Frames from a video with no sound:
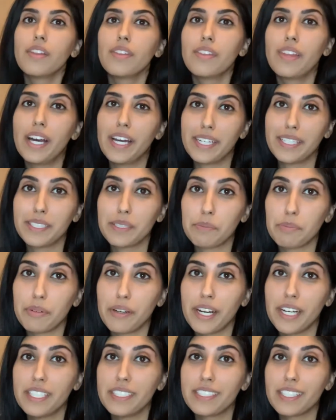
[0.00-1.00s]
That is a
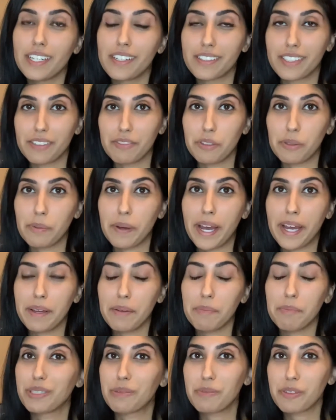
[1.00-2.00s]
price I'll give away.
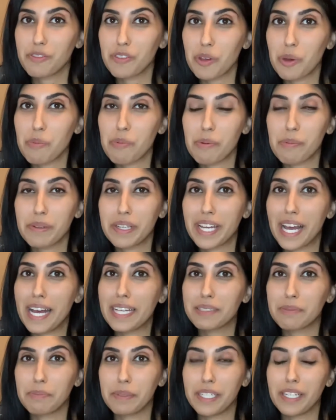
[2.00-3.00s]
Some of you are probably
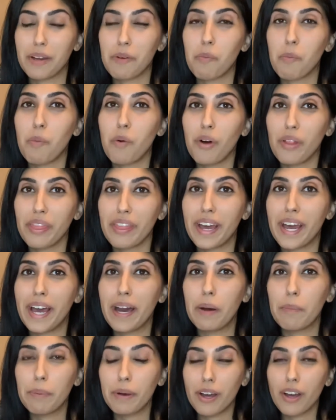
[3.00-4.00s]
gasping like, what the
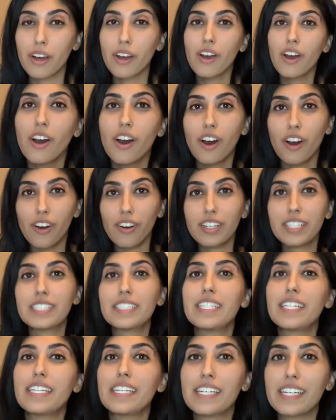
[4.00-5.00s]
hell, but
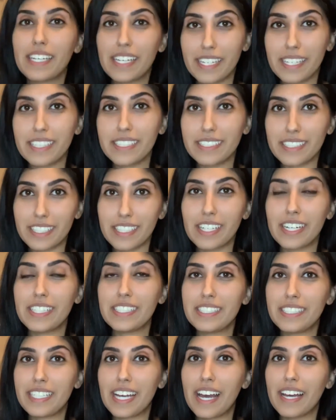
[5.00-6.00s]
honestly it is a nice
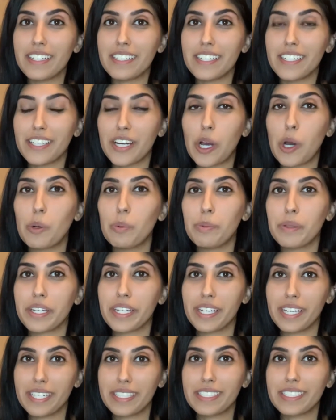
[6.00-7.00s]
tent and I hope that
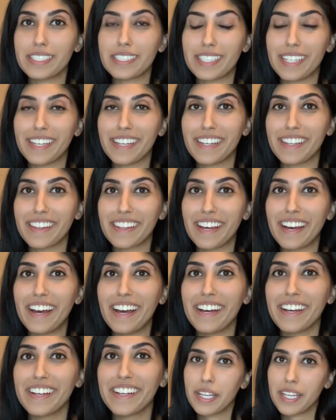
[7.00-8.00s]
you get to see
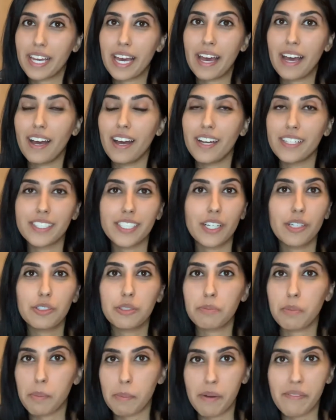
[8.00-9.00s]
that. But yeah, I told
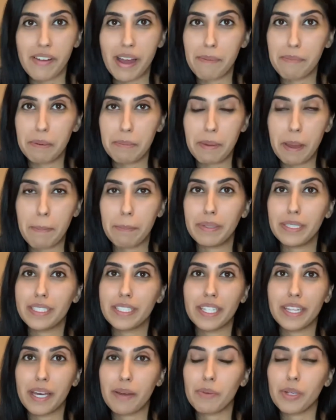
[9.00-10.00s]
some of my family members
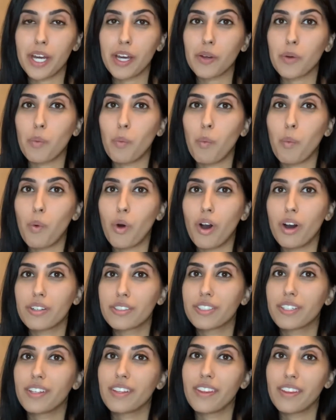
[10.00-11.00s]
and they were like,
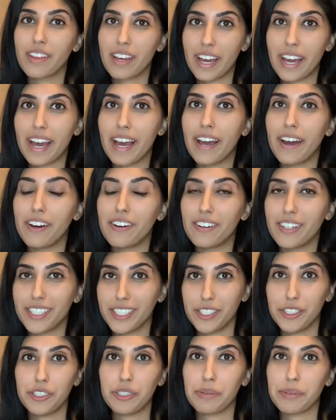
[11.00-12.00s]
what the hell are
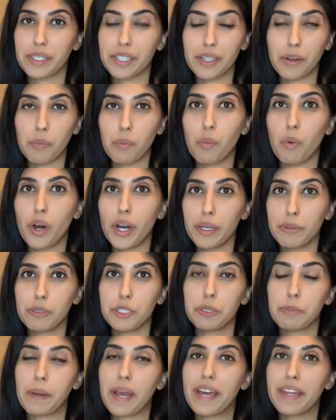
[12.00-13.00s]
you doing? Like, why would
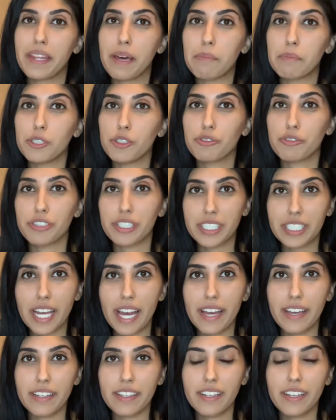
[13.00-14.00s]
you pay that much for a
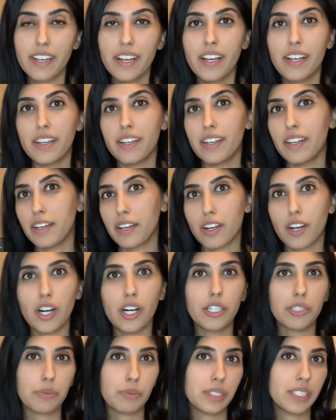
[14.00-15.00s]
tent? Like,
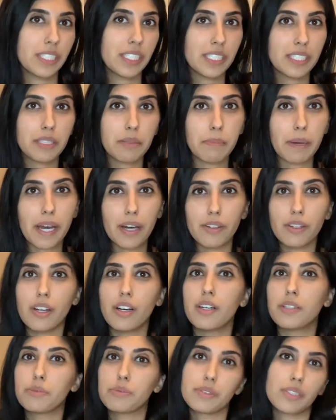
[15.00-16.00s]
ours was this amount,
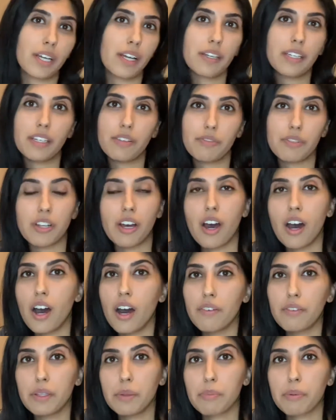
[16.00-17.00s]
ours was like even
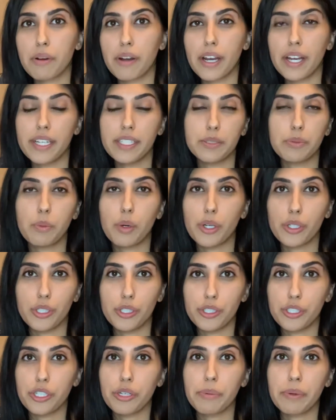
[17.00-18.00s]
half the price, what are you
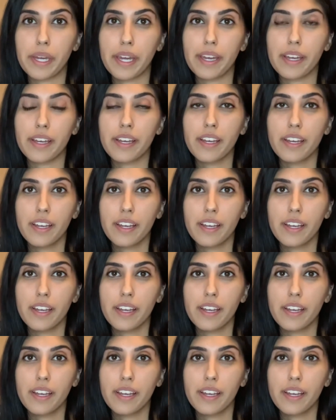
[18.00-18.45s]
doing?